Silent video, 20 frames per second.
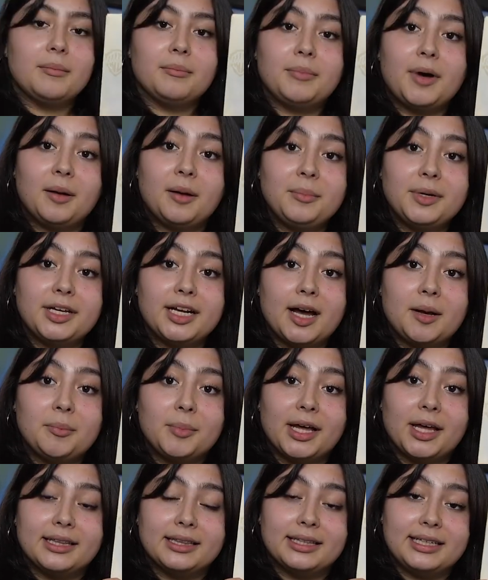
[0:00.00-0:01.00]
Pump It Up
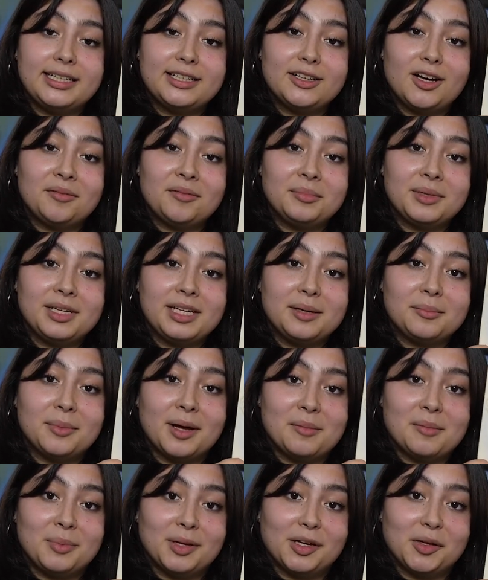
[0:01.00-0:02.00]
and Lean on Me
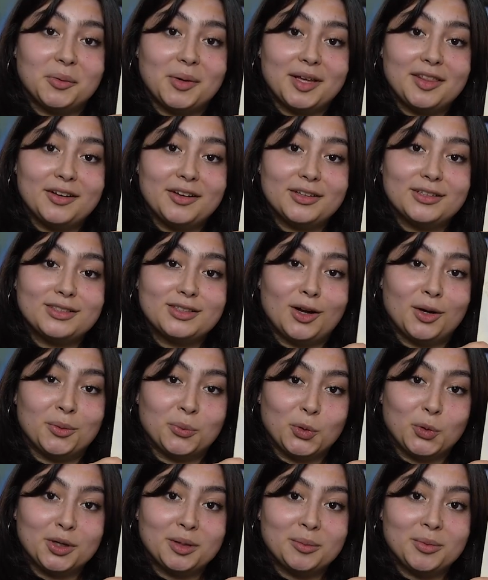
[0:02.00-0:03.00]
by Bill Withers on
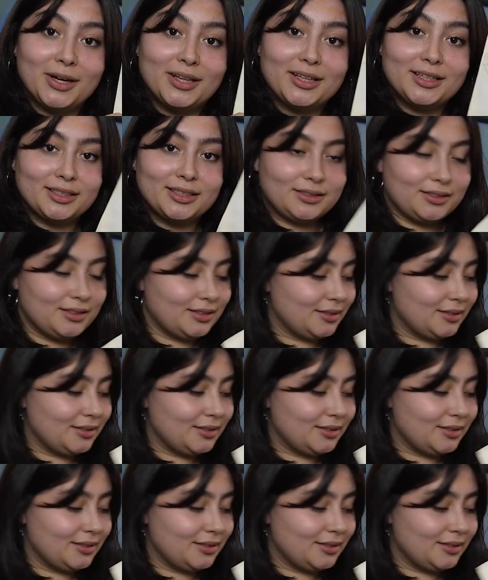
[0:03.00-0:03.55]
Warner Brothers,